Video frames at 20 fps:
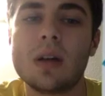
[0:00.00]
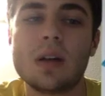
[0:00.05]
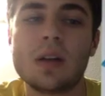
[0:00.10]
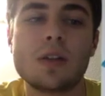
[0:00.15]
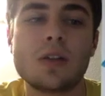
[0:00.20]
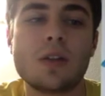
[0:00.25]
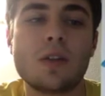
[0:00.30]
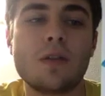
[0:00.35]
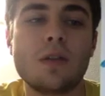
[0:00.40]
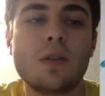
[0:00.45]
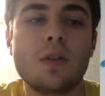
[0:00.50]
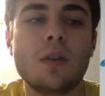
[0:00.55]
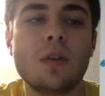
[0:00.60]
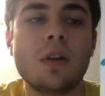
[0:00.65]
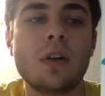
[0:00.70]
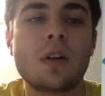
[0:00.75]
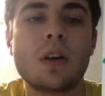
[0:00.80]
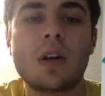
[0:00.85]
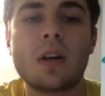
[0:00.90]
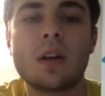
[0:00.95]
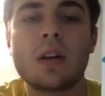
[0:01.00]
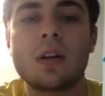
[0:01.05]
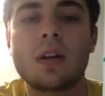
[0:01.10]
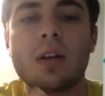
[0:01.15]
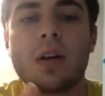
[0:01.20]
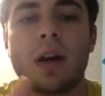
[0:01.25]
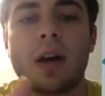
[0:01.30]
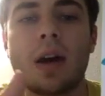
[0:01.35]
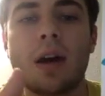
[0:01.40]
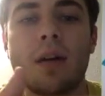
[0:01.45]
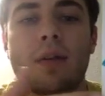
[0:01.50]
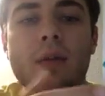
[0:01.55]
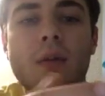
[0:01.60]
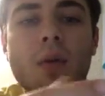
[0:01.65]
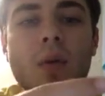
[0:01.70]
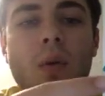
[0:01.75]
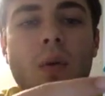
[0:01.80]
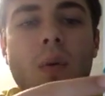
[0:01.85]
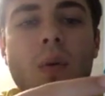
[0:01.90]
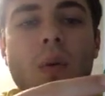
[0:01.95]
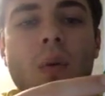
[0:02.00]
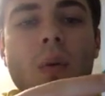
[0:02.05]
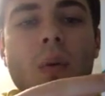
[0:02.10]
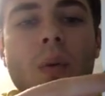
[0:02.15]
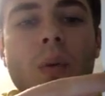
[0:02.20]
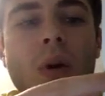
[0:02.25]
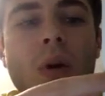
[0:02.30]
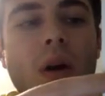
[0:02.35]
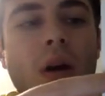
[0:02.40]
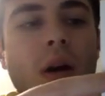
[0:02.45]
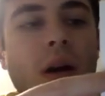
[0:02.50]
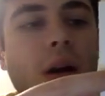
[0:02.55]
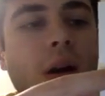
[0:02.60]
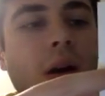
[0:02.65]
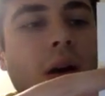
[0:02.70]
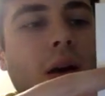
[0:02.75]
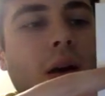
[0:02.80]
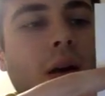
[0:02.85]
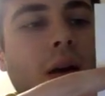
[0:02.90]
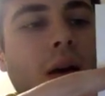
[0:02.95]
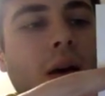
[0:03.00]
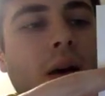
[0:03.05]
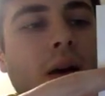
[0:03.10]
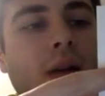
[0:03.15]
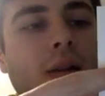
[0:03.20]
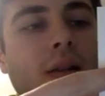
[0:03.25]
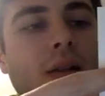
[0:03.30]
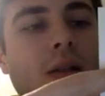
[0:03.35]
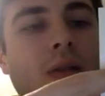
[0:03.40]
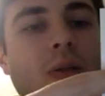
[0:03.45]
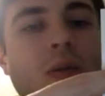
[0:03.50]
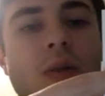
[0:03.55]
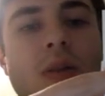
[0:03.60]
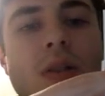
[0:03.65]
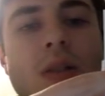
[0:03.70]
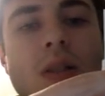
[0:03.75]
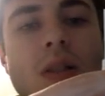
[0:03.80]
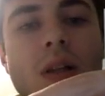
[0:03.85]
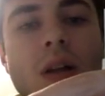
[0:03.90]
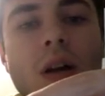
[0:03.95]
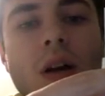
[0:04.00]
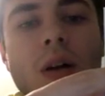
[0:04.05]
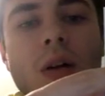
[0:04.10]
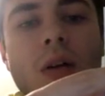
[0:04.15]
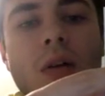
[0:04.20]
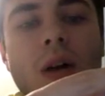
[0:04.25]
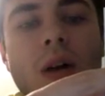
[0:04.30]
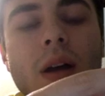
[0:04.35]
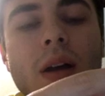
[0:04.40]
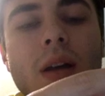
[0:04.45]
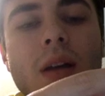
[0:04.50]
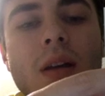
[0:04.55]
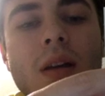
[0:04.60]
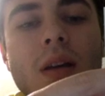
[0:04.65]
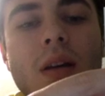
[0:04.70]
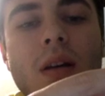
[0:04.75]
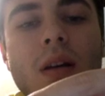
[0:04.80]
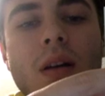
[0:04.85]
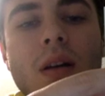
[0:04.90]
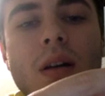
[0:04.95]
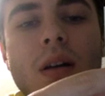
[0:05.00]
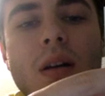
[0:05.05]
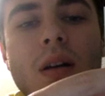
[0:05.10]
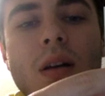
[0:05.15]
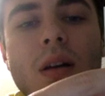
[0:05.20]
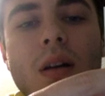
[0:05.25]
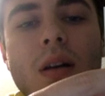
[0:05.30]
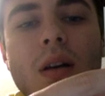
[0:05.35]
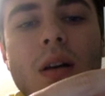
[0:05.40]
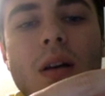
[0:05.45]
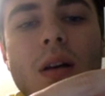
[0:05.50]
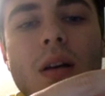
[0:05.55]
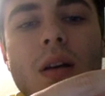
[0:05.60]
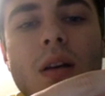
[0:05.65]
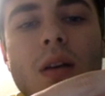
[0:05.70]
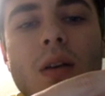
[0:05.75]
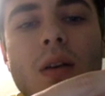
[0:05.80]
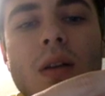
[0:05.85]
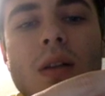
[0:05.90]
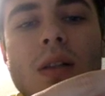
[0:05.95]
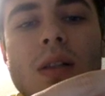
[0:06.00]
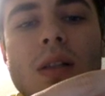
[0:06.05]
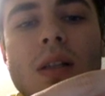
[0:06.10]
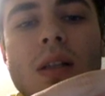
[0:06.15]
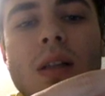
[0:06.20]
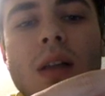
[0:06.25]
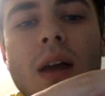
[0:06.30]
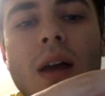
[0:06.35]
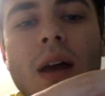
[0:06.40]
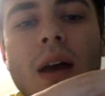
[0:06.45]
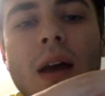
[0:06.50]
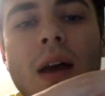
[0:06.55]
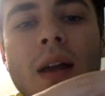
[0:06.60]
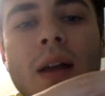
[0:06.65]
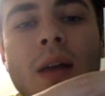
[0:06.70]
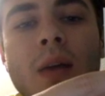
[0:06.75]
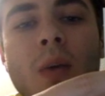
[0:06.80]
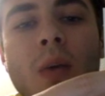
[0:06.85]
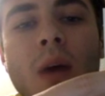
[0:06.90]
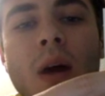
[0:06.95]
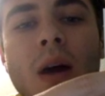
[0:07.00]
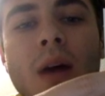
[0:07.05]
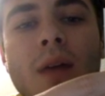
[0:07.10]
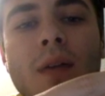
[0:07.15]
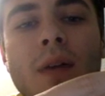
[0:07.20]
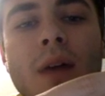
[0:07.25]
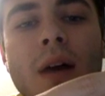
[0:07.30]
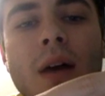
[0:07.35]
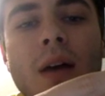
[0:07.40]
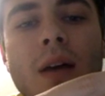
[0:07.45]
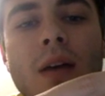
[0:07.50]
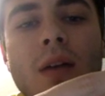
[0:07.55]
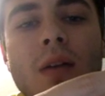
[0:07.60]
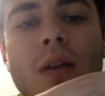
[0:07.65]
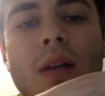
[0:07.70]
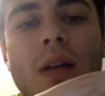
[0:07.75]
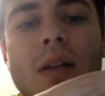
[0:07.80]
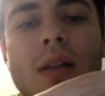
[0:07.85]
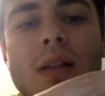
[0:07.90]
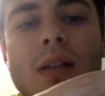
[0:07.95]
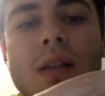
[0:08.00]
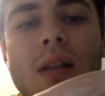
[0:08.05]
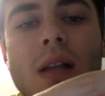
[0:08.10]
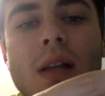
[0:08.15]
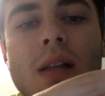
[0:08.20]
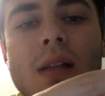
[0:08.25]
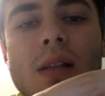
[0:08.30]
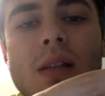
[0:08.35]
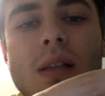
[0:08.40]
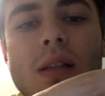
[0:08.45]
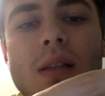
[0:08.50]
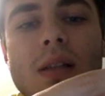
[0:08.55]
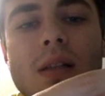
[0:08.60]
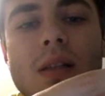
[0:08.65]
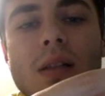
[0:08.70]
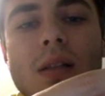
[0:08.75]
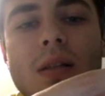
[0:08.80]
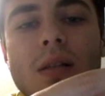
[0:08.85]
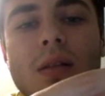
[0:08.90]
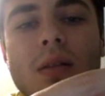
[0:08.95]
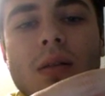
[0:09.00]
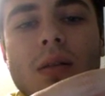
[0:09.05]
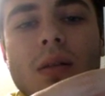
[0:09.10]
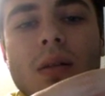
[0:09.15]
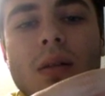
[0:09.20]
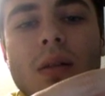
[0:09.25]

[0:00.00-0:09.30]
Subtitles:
So if you look on the graph where x equals 0 right here, you can see that any y value that is less than 2